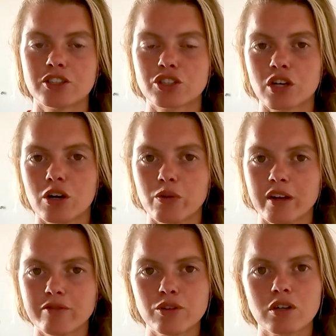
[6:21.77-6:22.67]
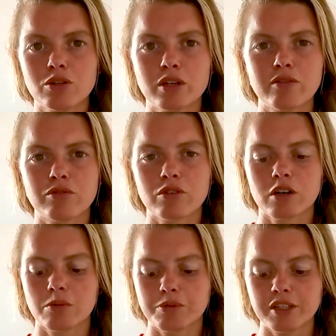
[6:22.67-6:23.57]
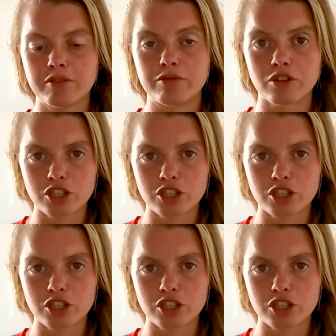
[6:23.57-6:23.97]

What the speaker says: So if you are looking for a pretty